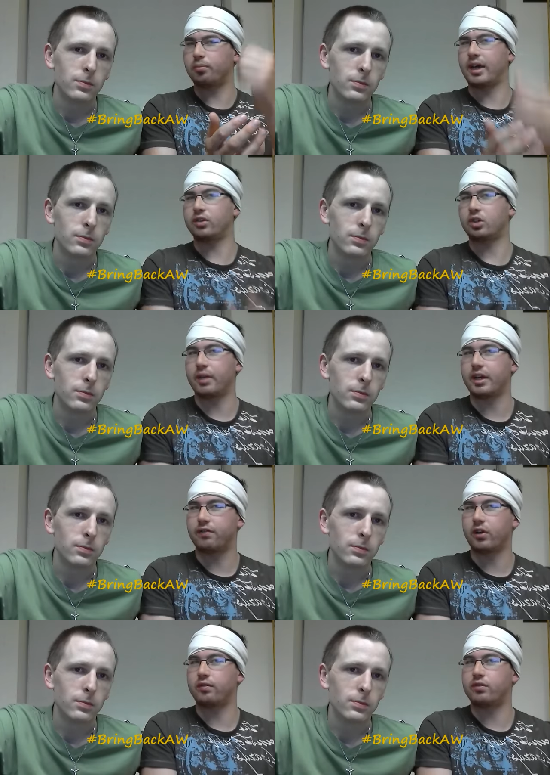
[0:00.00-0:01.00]
Speaker 1: McMahon to make
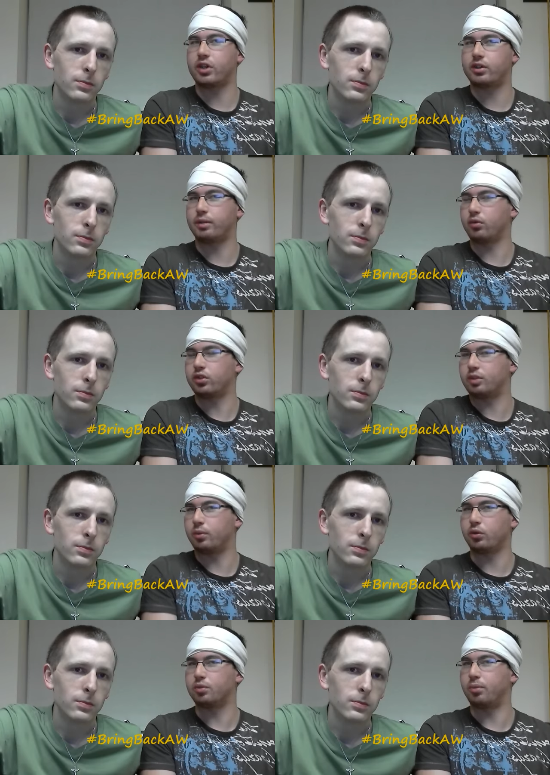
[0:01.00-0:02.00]
fun of Jim Ross's
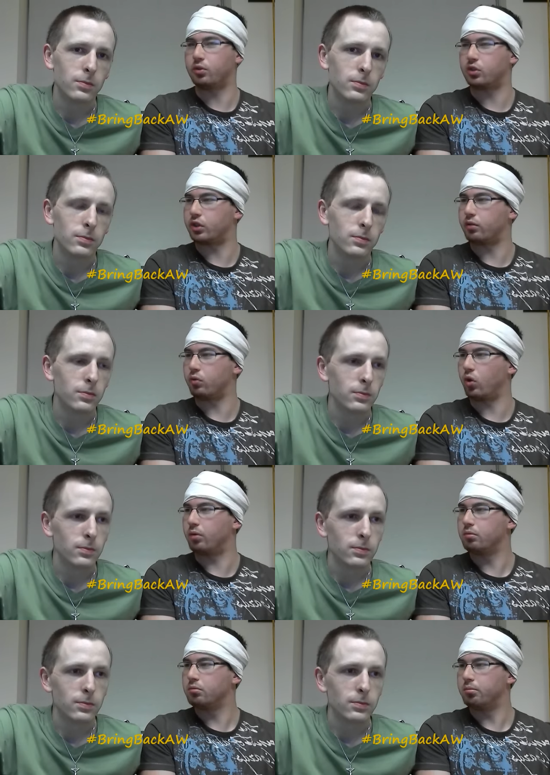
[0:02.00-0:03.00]
Bell's palsy on
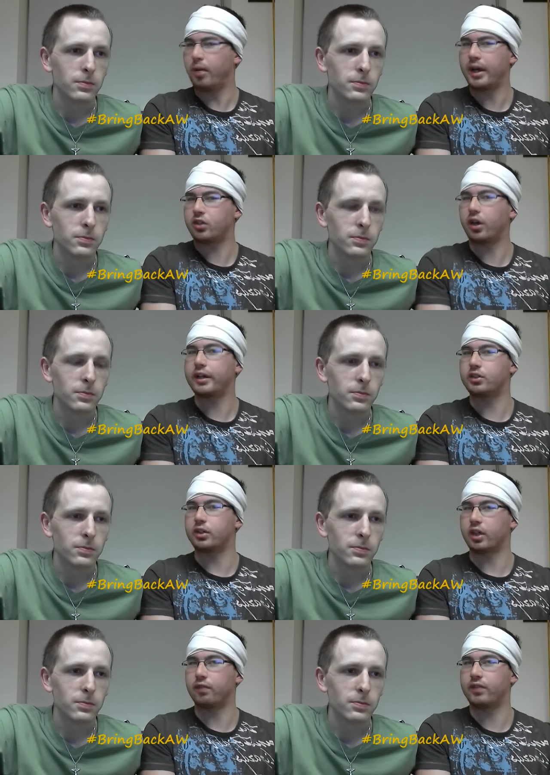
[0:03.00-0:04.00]
Raw. Mike
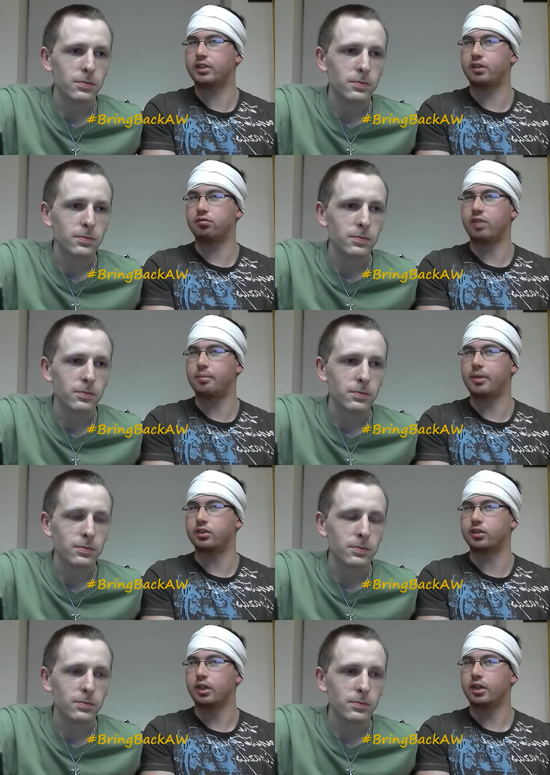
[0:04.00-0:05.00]
Tyson, a convicted
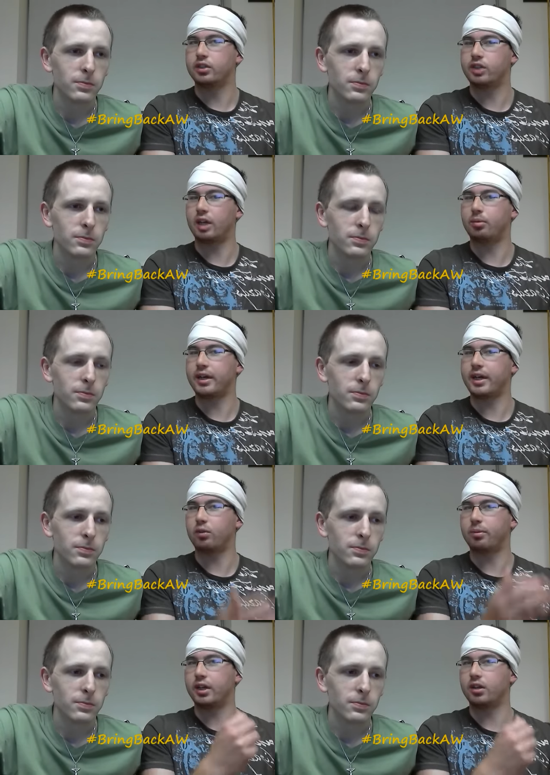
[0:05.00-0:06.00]
rapist, celebrated
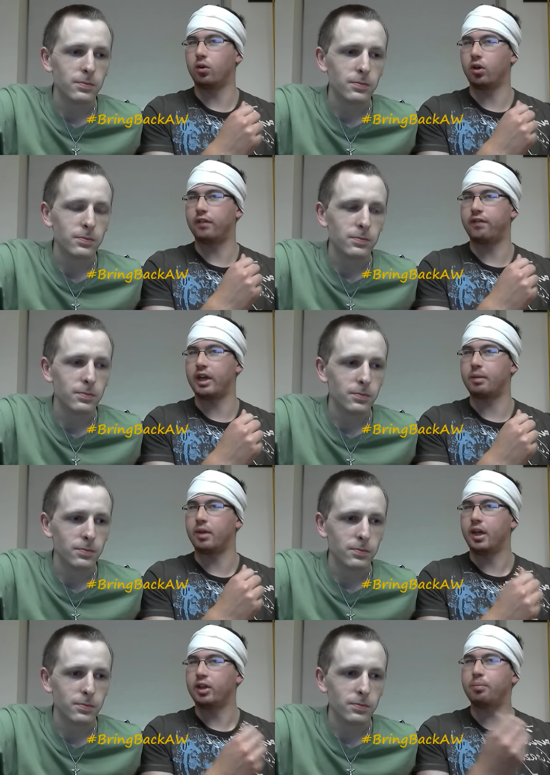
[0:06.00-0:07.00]
for being in the Hall of
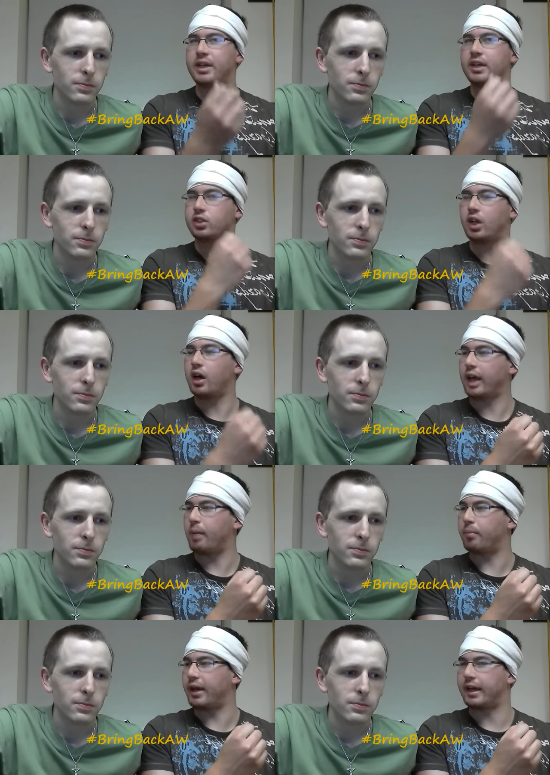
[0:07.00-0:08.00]
Fame. The Be a Star
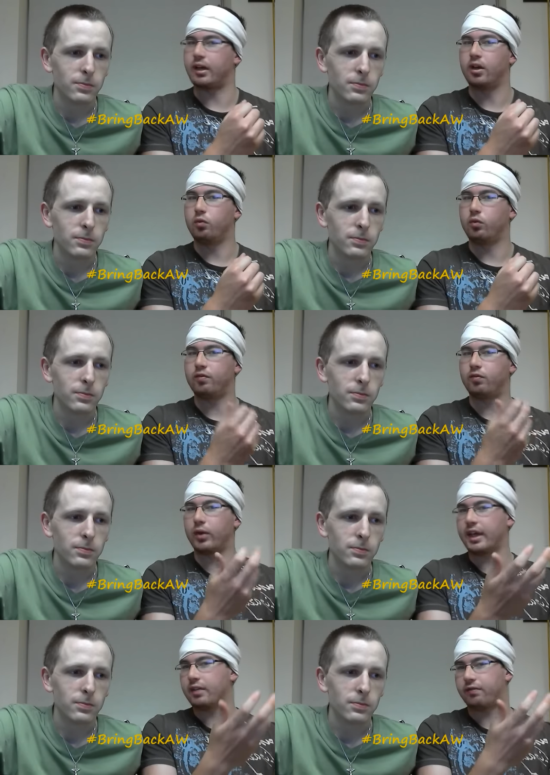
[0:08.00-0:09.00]
campaign with
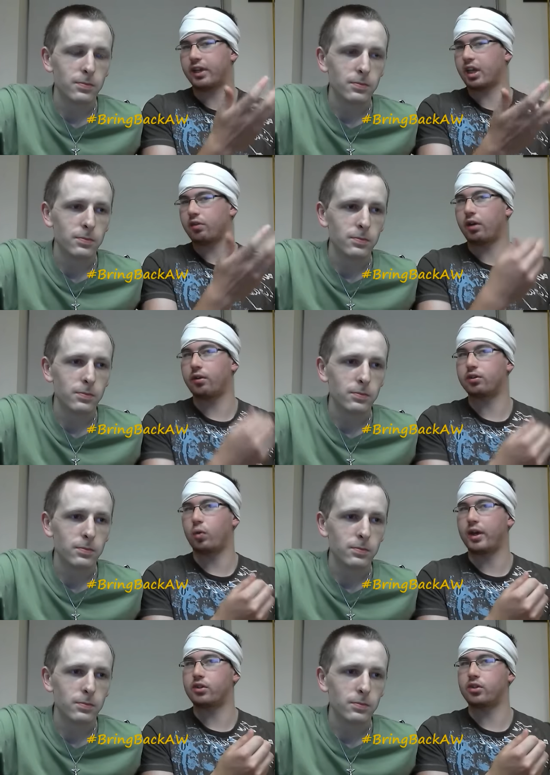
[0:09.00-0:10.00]
Vickie, Vickie Guerrero's
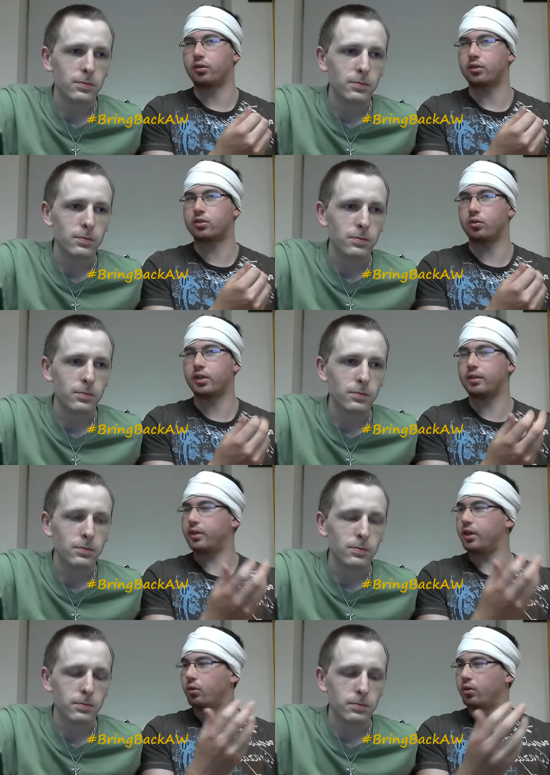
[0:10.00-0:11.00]
weight jokes, all the
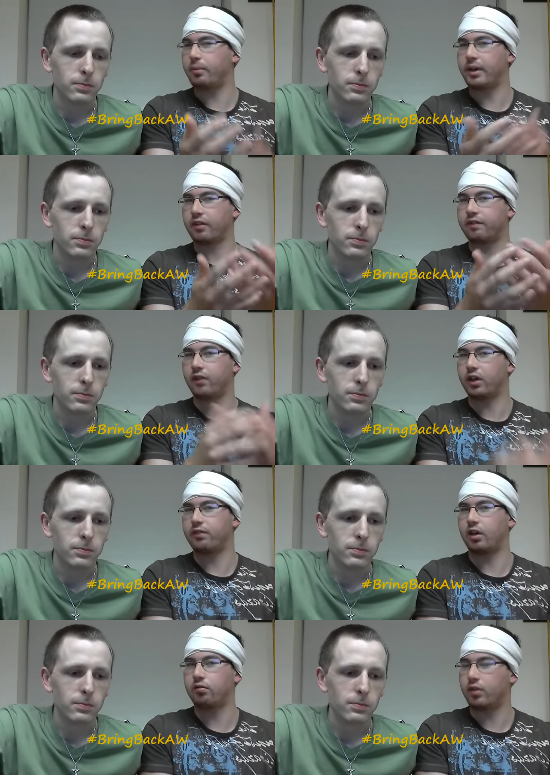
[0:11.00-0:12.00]
you know, all the making fun of
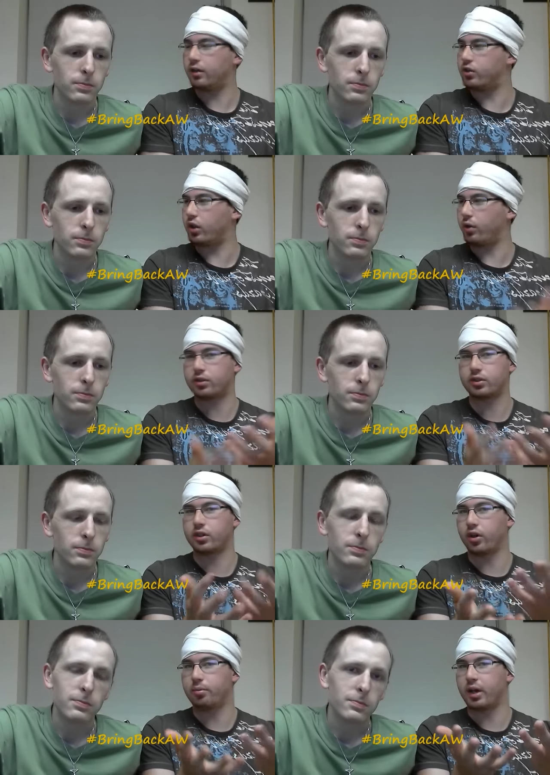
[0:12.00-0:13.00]
her, her jokes,
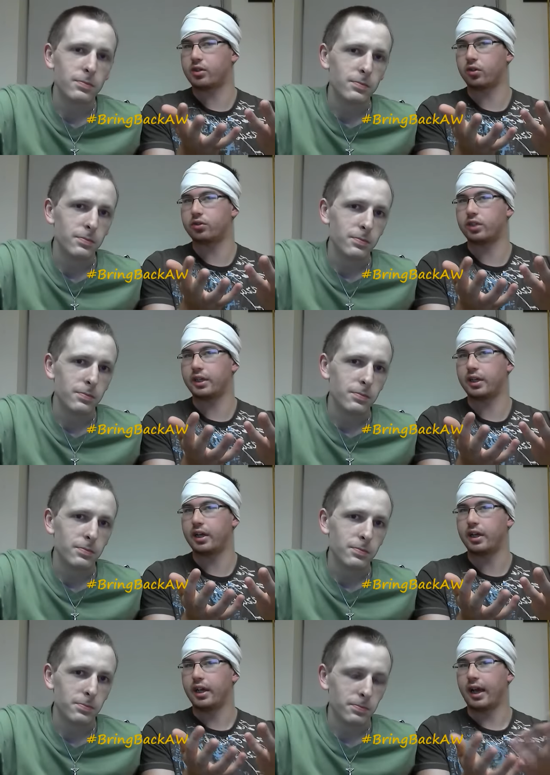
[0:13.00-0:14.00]
you know, by John
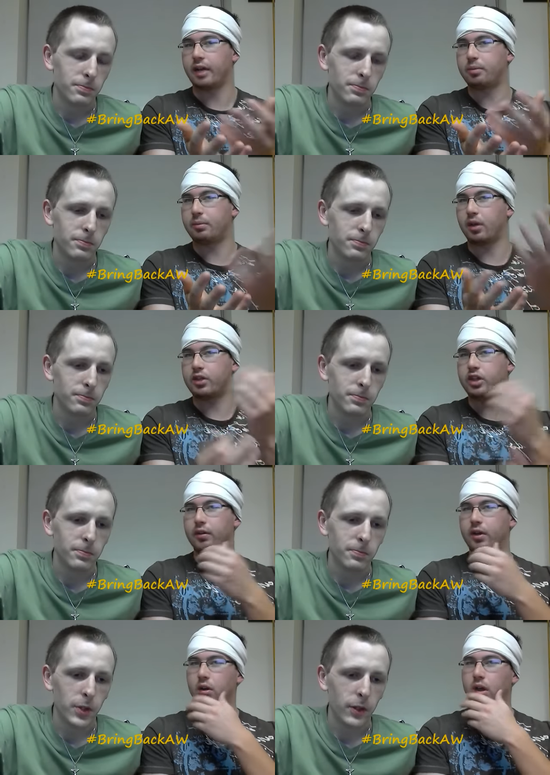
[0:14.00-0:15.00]
Cena and people like
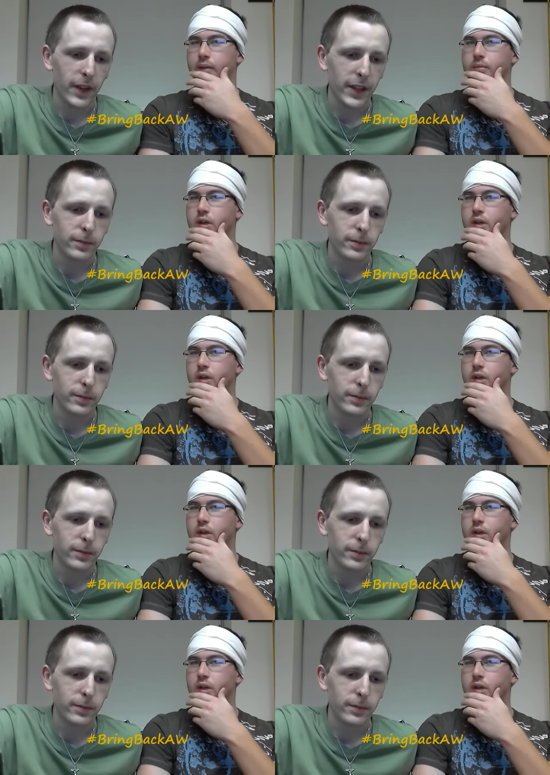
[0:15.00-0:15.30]
Jerry Lawler.